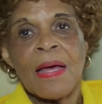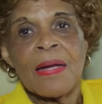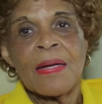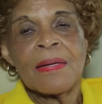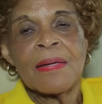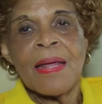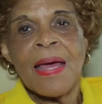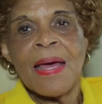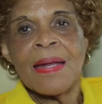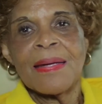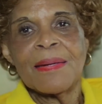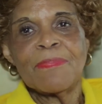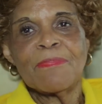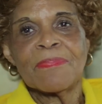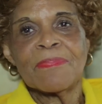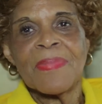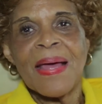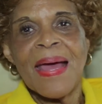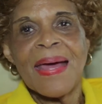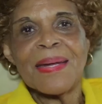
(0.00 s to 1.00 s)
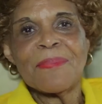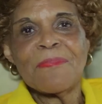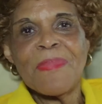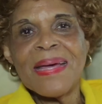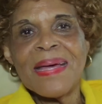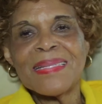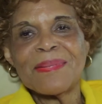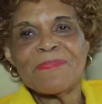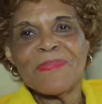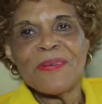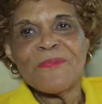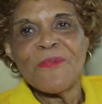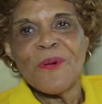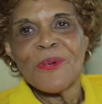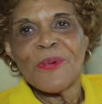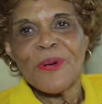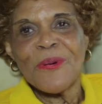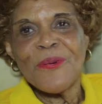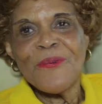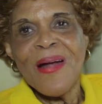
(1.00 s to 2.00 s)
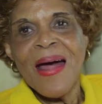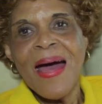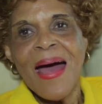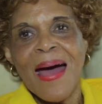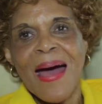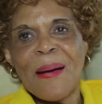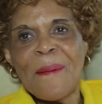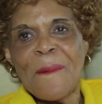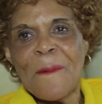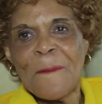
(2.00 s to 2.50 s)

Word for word: And and it, and it makes me want to cry